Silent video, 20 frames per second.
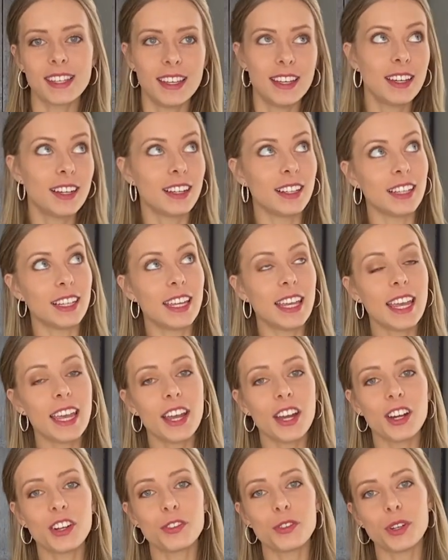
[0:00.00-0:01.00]
click
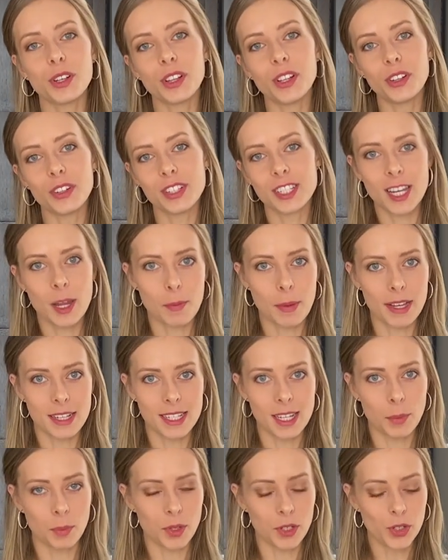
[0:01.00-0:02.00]
here for a little
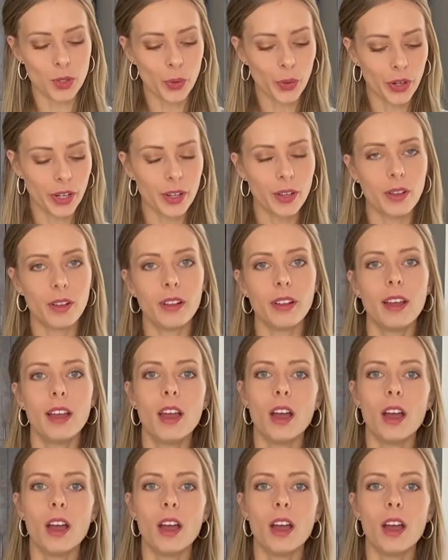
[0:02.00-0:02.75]
step-by-step tutorial.